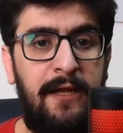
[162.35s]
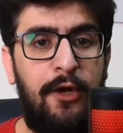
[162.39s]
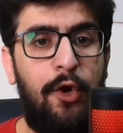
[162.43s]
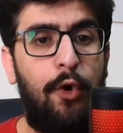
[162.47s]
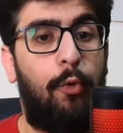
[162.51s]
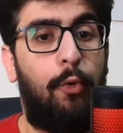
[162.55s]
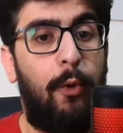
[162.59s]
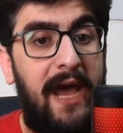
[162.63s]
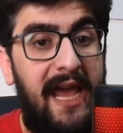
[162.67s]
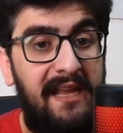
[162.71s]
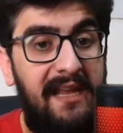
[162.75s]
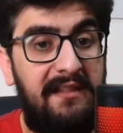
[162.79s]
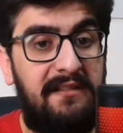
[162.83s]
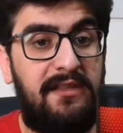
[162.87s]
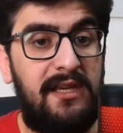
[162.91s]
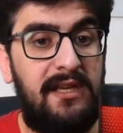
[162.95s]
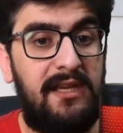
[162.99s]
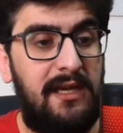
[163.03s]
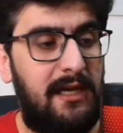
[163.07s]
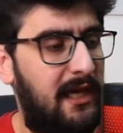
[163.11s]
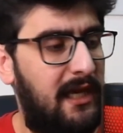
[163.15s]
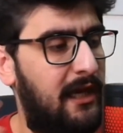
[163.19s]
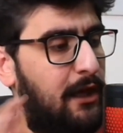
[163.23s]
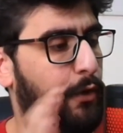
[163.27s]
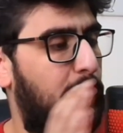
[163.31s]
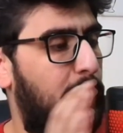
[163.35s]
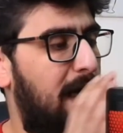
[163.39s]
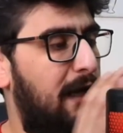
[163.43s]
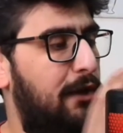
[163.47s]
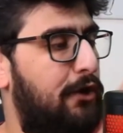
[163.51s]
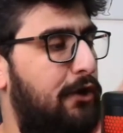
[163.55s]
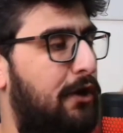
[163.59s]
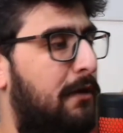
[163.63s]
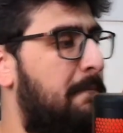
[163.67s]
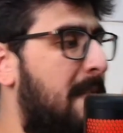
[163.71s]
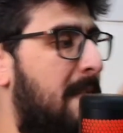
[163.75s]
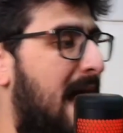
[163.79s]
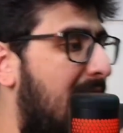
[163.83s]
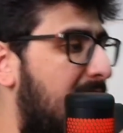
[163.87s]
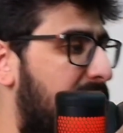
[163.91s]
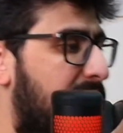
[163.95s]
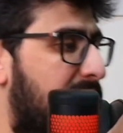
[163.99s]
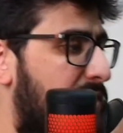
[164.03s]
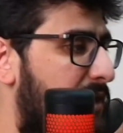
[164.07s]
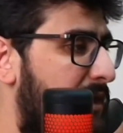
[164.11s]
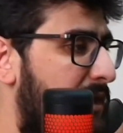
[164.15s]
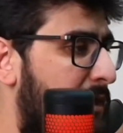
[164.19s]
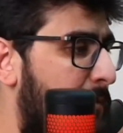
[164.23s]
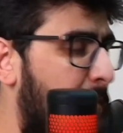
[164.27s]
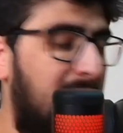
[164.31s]
Weight equal your
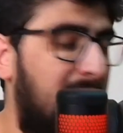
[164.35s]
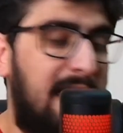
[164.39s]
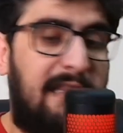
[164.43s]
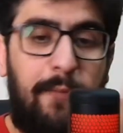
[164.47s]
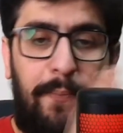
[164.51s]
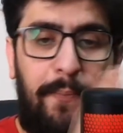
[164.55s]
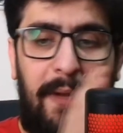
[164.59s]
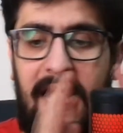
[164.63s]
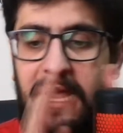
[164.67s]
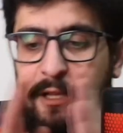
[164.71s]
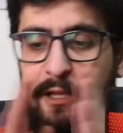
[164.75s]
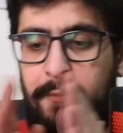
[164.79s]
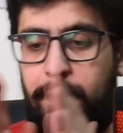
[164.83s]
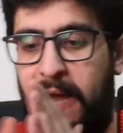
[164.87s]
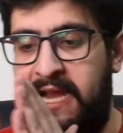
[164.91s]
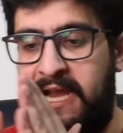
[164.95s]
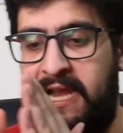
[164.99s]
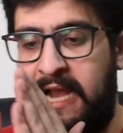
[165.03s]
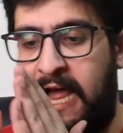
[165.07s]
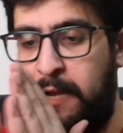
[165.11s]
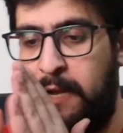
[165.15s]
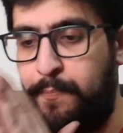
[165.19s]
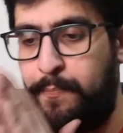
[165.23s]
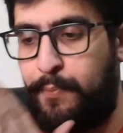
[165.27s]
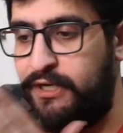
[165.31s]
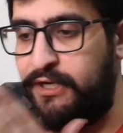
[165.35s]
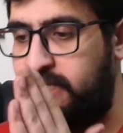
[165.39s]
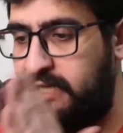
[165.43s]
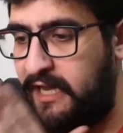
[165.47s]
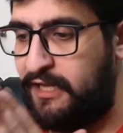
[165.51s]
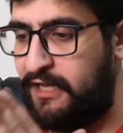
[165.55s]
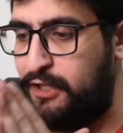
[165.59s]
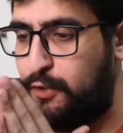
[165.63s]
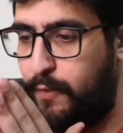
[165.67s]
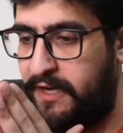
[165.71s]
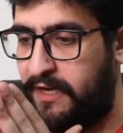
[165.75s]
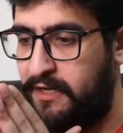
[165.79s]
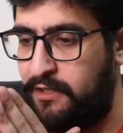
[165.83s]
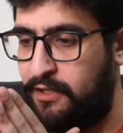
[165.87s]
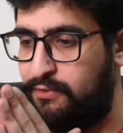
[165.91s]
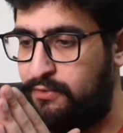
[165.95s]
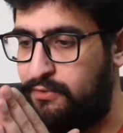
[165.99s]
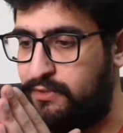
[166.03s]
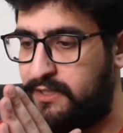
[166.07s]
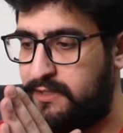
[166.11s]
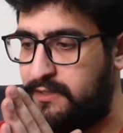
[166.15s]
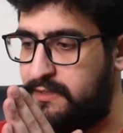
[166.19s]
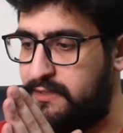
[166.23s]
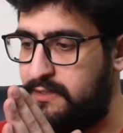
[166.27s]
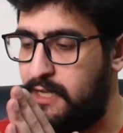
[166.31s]
mass multiplied by 9.81
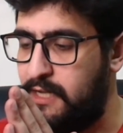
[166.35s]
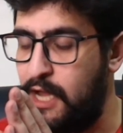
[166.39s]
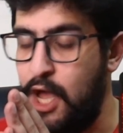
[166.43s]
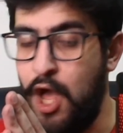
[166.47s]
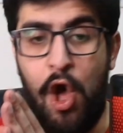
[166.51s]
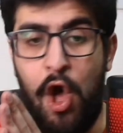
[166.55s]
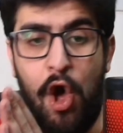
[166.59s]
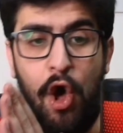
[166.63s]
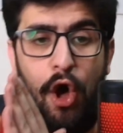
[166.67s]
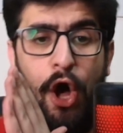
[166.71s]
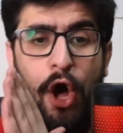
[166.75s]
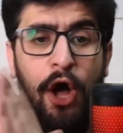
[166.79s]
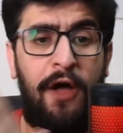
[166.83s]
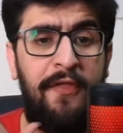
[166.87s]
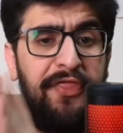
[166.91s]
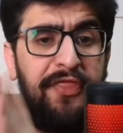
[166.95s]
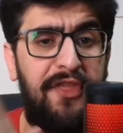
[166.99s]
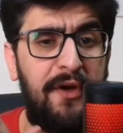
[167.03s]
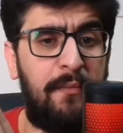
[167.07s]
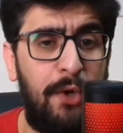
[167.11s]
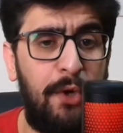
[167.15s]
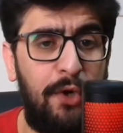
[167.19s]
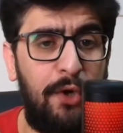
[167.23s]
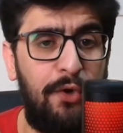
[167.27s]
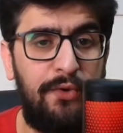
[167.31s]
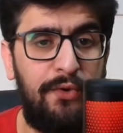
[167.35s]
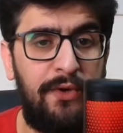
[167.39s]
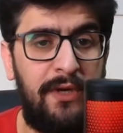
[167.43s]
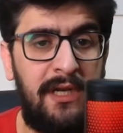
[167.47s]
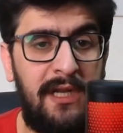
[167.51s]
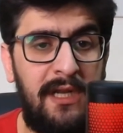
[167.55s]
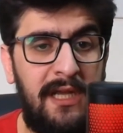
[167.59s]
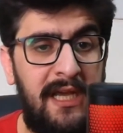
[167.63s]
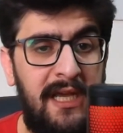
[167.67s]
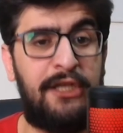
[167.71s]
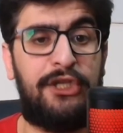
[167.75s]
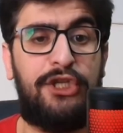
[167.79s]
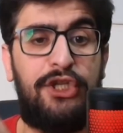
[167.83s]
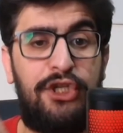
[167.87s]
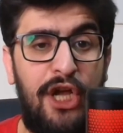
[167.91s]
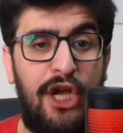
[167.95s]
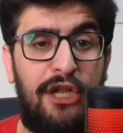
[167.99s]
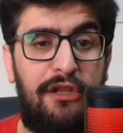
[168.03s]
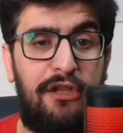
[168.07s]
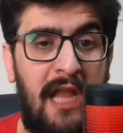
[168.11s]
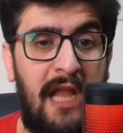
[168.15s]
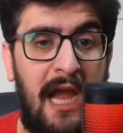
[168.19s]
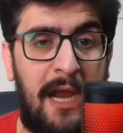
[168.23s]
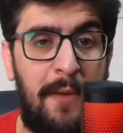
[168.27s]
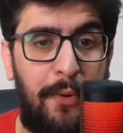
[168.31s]
newtons. On the moon, it's
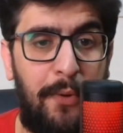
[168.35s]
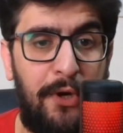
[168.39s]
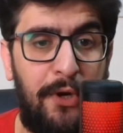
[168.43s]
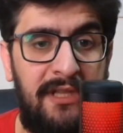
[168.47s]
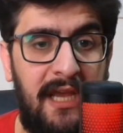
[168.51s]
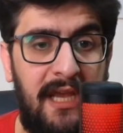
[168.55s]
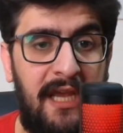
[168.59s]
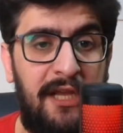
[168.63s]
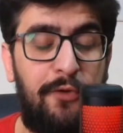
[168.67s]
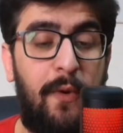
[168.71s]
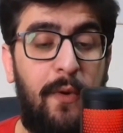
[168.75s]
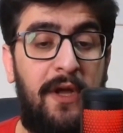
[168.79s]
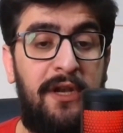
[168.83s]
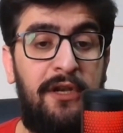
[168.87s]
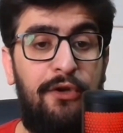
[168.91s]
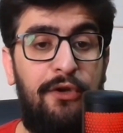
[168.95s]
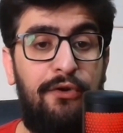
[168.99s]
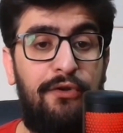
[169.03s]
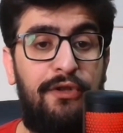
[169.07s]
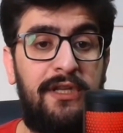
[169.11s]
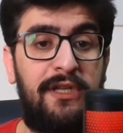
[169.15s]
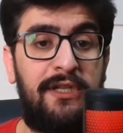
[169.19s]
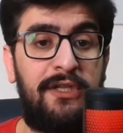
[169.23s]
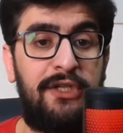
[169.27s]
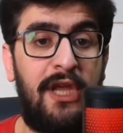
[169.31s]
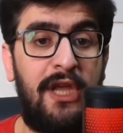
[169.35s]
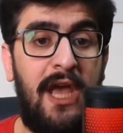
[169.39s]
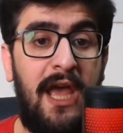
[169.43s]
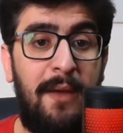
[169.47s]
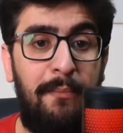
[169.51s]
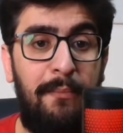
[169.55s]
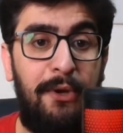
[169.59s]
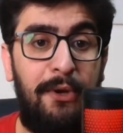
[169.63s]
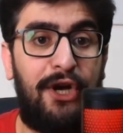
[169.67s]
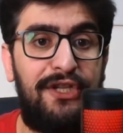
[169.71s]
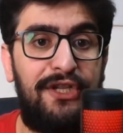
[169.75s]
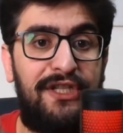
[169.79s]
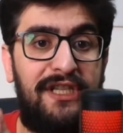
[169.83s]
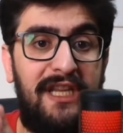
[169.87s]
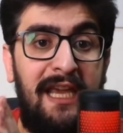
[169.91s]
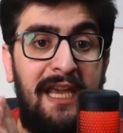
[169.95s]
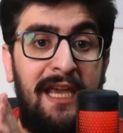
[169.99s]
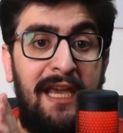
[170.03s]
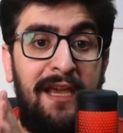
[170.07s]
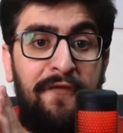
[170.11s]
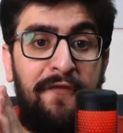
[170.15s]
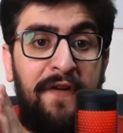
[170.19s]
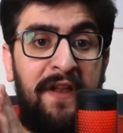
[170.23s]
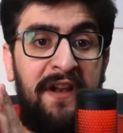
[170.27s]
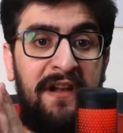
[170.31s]
not 9.81 newtons because
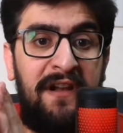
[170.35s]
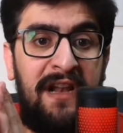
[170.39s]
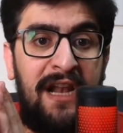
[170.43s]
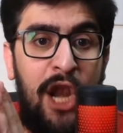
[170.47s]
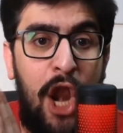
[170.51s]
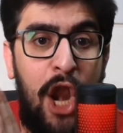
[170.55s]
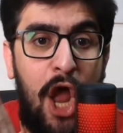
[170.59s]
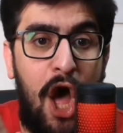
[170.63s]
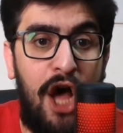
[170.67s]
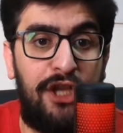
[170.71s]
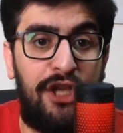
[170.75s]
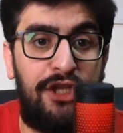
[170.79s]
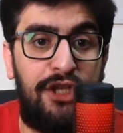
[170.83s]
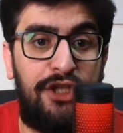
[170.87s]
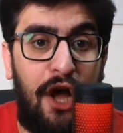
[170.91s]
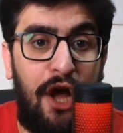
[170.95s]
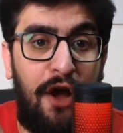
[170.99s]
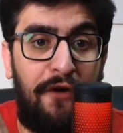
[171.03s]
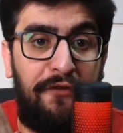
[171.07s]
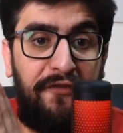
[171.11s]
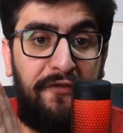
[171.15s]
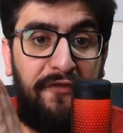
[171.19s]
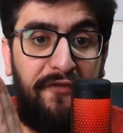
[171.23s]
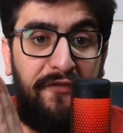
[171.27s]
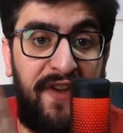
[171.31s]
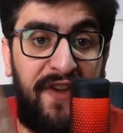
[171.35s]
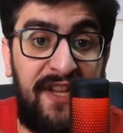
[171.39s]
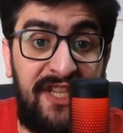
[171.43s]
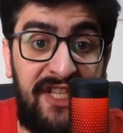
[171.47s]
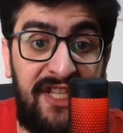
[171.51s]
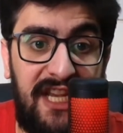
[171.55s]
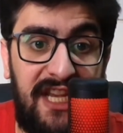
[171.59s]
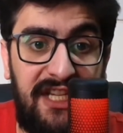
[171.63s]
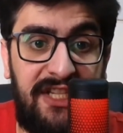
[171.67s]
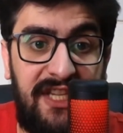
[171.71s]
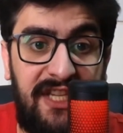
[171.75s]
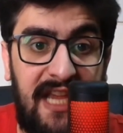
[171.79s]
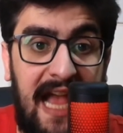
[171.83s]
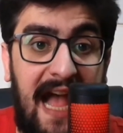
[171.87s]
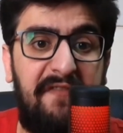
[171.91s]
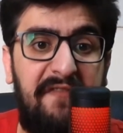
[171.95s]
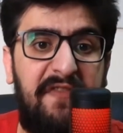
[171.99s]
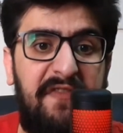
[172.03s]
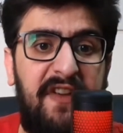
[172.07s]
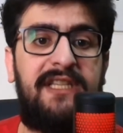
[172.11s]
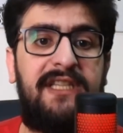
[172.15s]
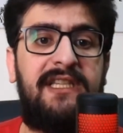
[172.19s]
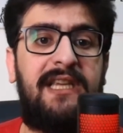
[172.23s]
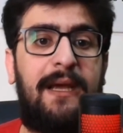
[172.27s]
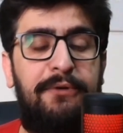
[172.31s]
even laws of physics have
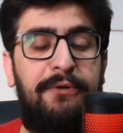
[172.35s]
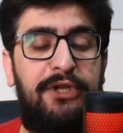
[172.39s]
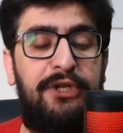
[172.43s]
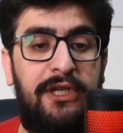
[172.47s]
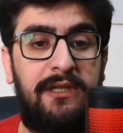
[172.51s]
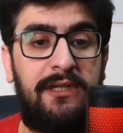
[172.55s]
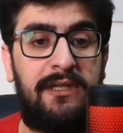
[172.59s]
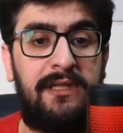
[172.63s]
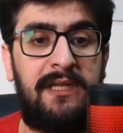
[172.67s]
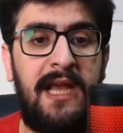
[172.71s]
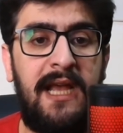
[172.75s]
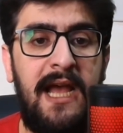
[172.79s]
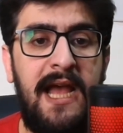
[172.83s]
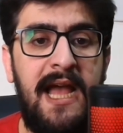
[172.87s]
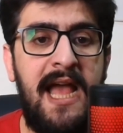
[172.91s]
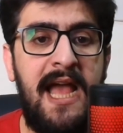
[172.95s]
exceptions.